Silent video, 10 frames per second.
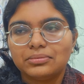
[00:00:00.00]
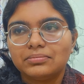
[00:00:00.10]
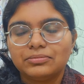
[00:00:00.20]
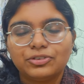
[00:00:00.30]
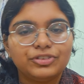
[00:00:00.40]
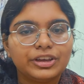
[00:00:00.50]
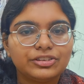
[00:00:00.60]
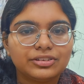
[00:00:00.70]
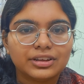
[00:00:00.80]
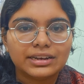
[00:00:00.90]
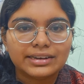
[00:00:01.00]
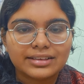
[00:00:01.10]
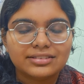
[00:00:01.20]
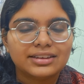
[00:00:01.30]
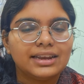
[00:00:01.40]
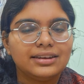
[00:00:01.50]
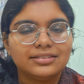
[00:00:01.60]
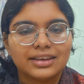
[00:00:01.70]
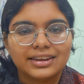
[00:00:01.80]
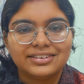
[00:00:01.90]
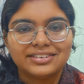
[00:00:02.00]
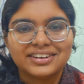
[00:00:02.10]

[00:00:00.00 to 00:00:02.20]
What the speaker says: professional textile designer.